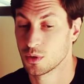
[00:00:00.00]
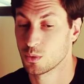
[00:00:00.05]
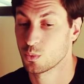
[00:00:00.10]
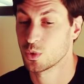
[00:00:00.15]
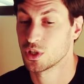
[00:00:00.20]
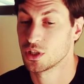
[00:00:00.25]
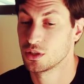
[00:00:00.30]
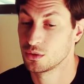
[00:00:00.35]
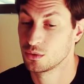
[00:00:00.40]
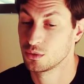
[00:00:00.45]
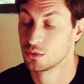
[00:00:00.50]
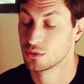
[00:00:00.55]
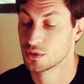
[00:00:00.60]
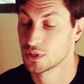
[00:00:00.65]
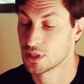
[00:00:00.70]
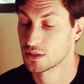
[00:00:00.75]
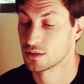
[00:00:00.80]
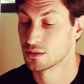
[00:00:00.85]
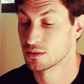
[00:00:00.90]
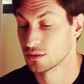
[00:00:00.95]
When you
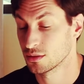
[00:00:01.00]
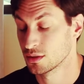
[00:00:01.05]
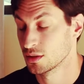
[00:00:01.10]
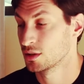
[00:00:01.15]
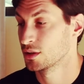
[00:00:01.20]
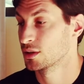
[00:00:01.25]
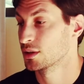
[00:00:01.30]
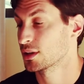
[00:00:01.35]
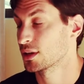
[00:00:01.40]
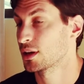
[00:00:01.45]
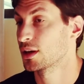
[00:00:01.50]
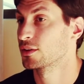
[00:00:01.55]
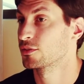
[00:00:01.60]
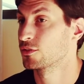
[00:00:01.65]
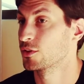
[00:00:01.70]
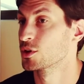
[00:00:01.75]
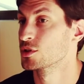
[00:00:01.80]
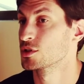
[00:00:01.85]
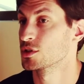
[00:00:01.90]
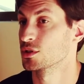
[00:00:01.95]
then client
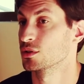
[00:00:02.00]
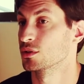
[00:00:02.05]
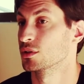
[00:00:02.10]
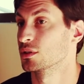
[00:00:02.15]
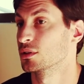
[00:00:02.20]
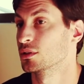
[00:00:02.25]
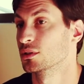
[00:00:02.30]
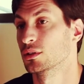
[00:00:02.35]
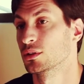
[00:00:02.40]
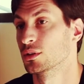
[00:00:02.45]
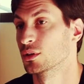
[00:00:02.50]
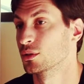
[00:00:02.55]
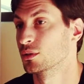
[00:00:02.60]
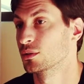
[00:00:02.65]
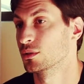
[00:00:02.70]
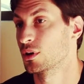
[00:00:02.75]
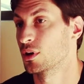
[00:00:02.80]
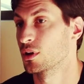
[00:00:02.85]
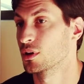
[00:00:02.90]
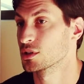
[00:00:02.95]
phones you and you
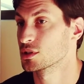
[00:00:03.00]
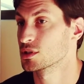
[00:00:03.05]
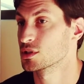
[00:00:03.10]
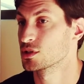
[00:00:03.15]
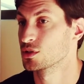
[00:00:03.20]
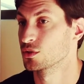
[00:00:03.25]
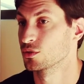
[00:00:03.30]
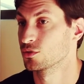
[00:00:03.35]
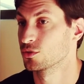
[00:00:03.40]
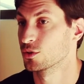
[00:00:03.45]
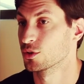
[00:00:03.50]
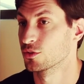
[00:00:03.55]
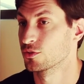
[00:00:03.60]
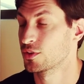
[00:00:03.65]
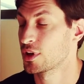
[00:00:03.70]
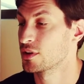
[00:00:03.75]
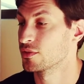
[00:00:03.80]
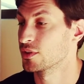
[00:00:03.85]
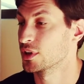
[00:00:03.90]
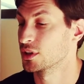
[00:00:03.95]
know asks you for a
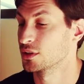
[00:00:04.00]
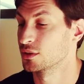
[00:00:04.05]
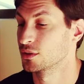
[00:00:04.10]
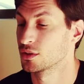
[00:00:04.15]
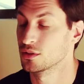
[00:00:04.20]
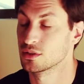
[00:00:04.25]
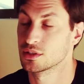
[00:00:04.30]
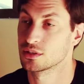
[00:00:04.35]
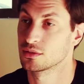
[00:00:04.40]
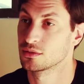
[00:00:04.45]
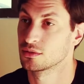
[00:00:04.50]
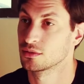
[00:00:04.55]
favor, and you don't,